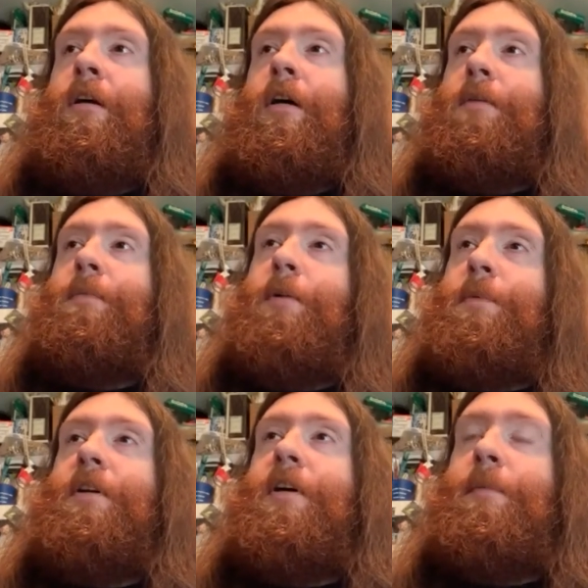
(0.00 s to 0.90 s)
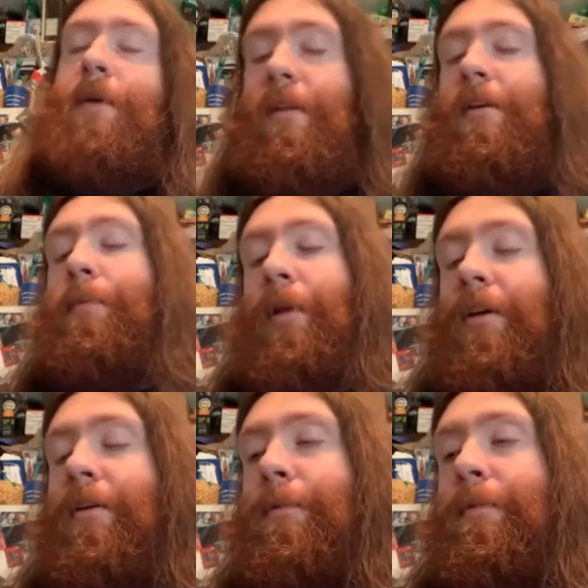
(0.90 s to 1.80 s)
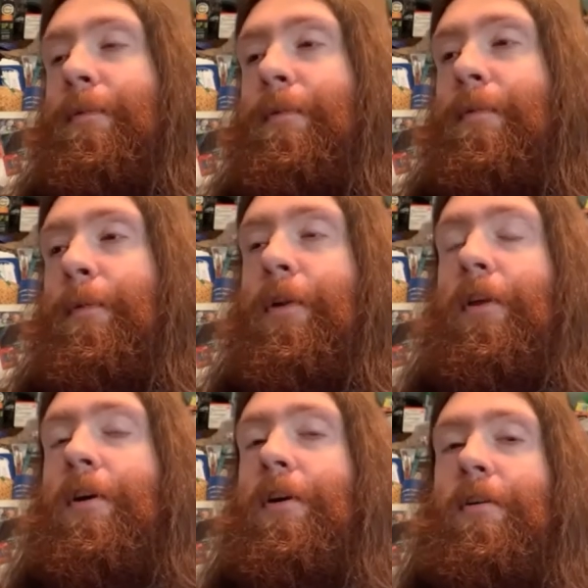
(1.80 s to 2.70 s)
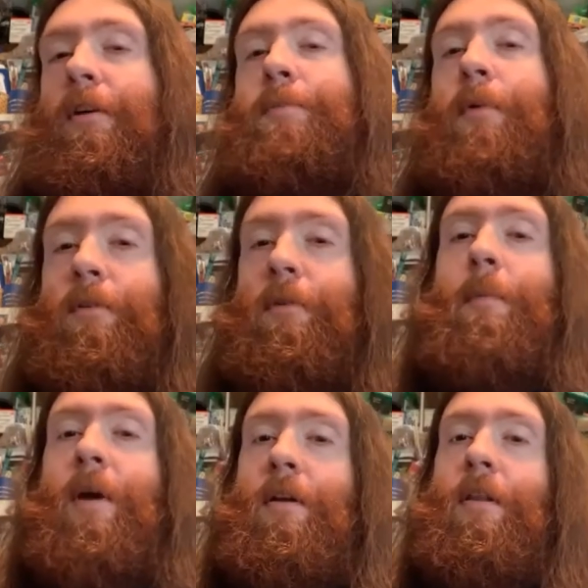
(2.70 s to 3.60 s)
um, opening up and then playing with her as part of her band